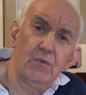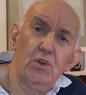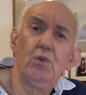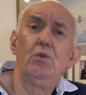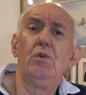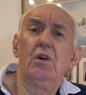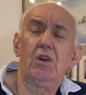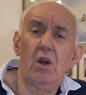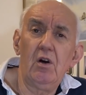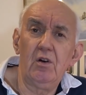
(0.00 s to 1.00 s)
you
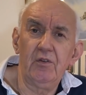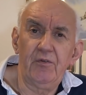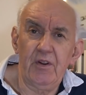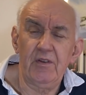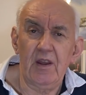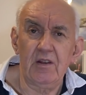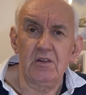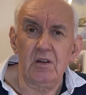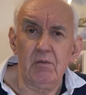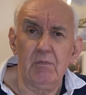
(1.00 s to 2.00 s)
can't fit
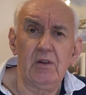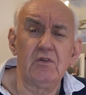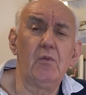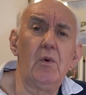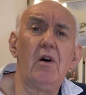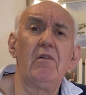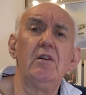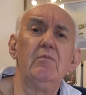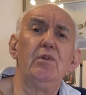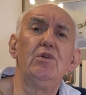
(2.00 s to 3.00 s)
that amount of wire
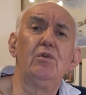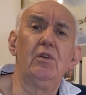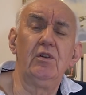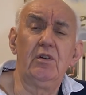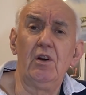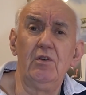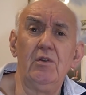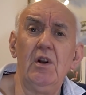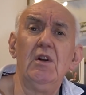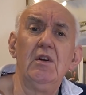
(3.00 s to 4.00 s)
in, but you can
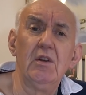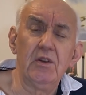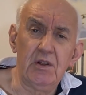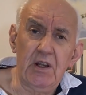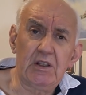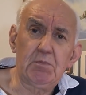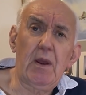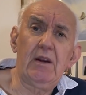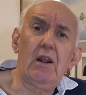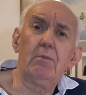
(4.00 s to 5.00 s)
go the next
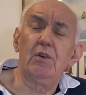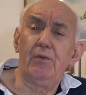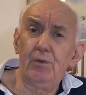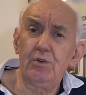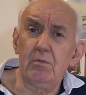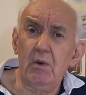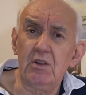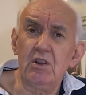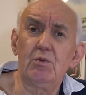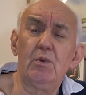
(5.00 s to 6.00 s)
band up to 40
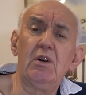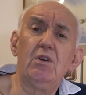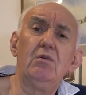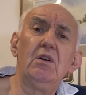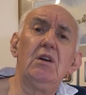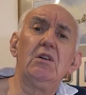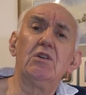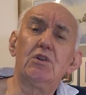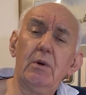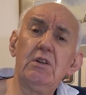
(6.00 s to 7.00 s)
meters where you need a
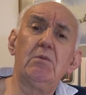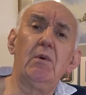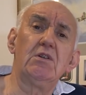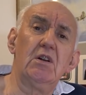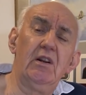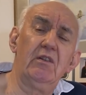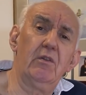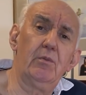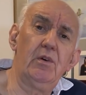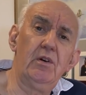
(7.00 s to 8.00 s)
20 meter length
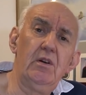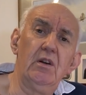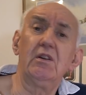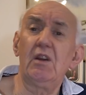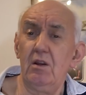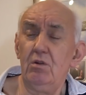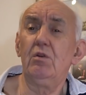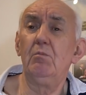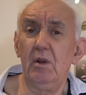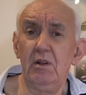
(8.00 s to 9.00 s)
of wire, and again you
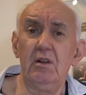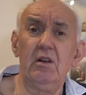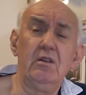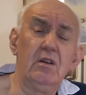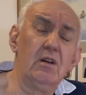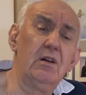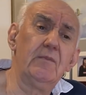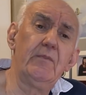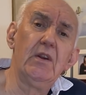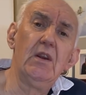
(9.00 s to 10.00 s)
can bend it in the
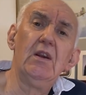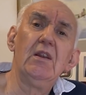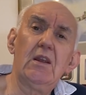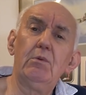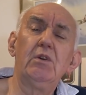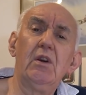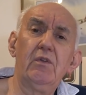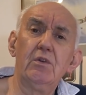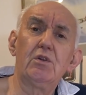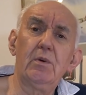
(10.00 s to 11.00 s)
garden, that will give
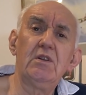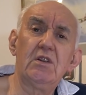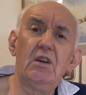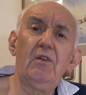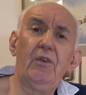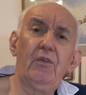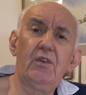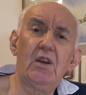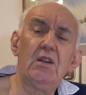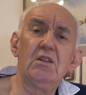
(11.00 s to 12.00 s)
you 40, 20,
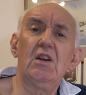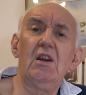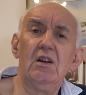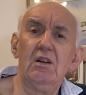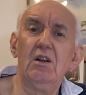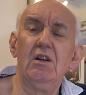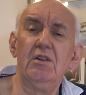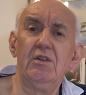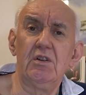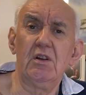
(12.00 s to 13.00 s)
15
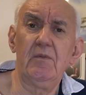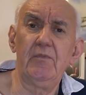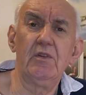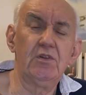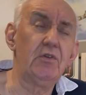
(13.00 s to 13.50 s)
and 10,